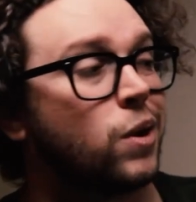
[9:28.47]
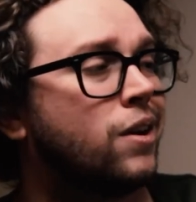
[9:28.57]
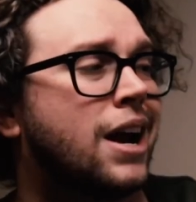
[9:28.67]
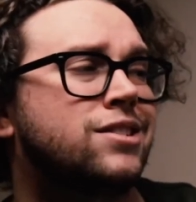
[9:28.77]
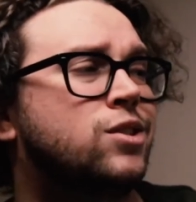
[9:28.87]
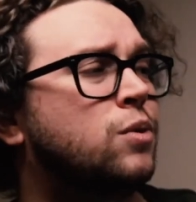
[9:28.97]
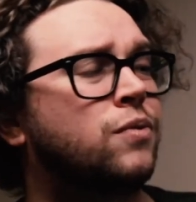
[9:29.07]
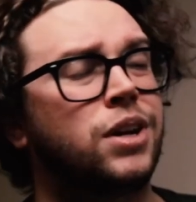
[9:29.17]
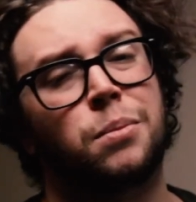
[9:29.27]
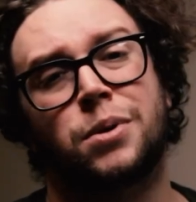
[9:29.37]
whether it has to do
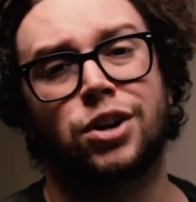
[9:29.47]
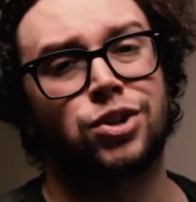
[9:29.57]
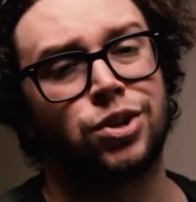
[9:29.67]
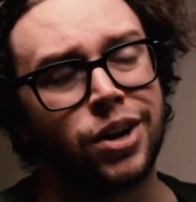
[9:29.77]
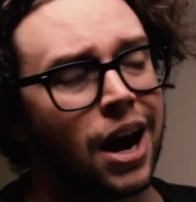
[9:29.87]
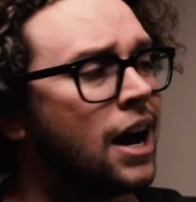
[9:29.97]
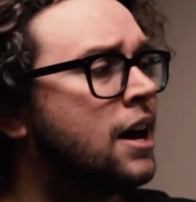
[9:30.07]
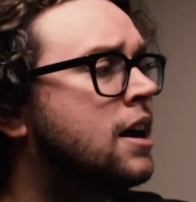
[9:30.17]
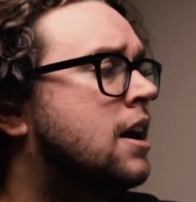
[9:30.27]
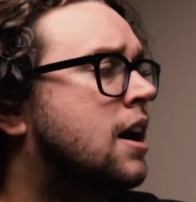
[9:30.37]
with video production or not,
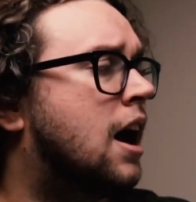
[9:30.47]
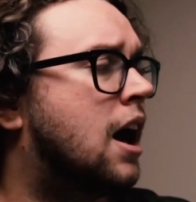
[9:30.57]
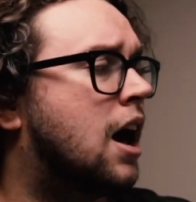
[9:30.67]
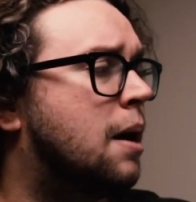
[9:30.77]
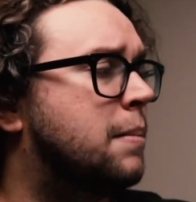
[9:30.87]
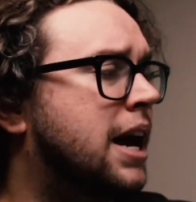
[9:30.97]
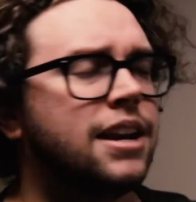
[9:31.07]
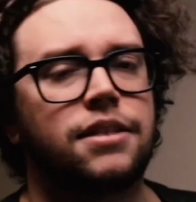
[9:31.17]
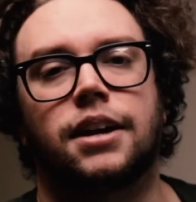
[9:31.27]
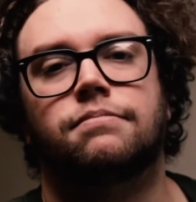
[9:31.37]

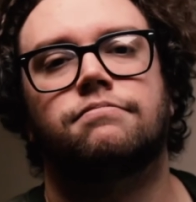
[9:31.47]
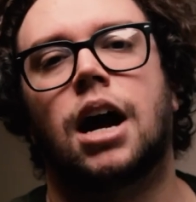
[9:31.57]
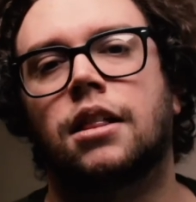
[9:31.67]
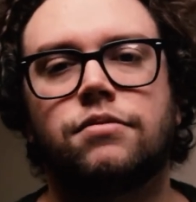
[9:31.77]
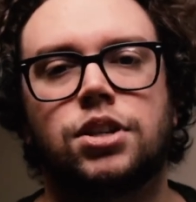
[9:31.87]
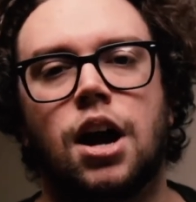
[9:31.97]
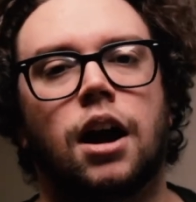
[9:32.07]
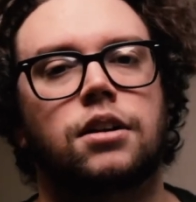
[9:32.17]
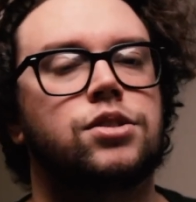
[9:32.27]
anything. I love to talk.